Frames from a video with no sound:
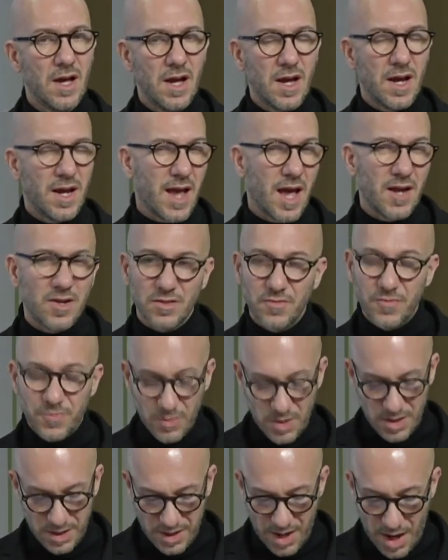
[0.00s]
cannot fully
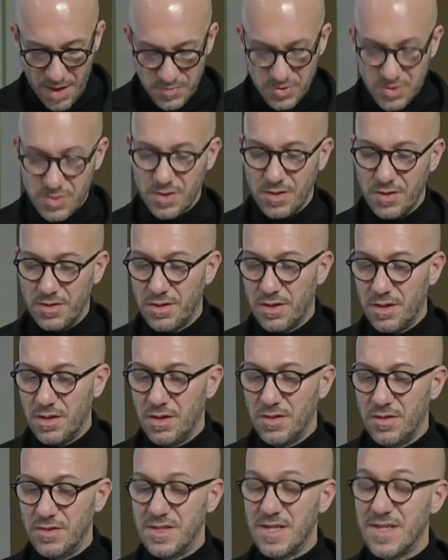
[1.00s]
capture
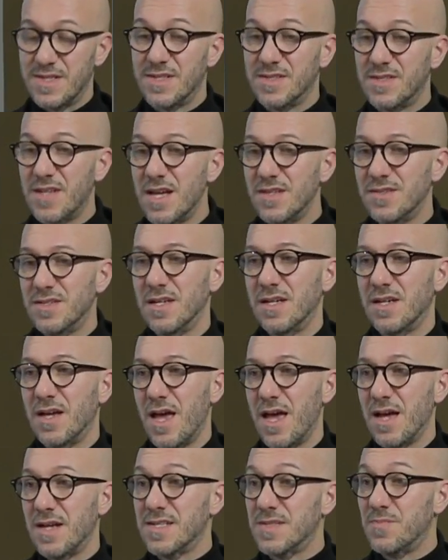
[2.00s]
the aesthetic
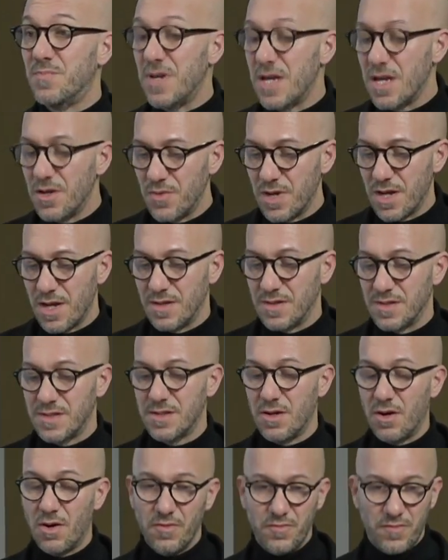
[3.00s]
experience
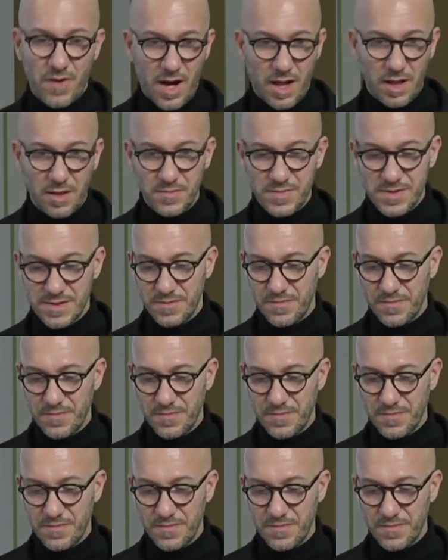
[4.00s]
of Alps.